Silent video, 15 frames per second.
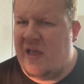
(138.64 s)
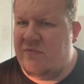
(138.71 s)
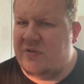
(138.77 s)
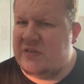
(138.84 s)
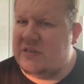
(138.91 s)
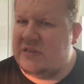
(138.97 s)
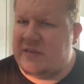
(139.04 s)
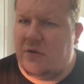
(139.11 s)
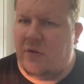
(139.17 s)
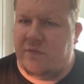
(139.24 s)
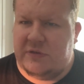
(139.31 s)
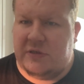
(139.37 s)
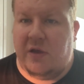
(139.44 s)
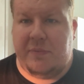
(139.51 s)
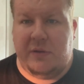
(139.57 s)
since then,
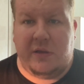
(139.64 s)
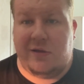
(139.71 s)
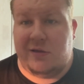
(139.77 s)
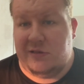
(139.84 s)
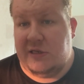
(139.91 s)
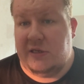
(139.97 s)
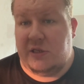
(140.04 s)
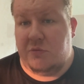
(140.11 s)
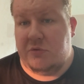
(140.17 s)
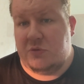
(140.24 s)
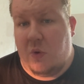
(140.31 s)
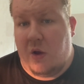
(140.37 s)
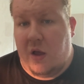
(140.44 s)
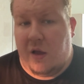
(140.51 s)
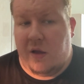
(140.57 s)
obviously I've been in continuous
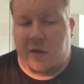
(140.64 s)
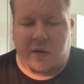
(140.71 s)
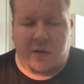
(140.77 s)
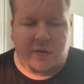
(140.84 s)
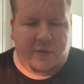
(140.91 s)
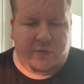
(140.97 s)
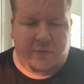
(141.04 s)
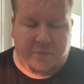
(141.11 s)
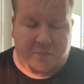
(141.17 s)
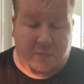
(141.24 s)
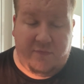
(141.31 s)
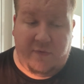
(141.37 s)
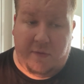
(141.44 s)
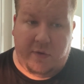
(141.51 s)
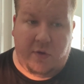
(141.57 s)
work. That's
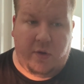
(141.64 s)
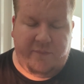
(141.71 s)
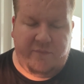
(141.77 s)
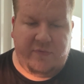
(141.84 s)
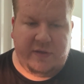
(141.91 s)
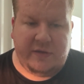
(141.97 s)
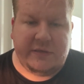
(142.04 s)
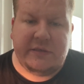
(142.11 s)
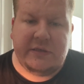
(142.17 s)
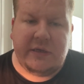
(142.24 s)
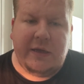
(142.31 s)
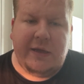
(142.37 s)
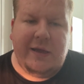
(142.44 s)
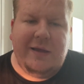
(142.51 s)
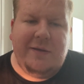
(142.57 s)
very obvious.
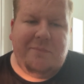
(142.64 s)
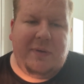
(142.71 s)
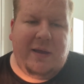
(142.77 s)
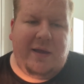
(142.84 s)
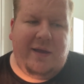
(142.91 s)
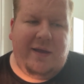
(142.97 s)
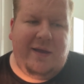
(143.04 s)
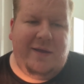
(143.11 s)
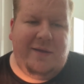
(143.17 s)
But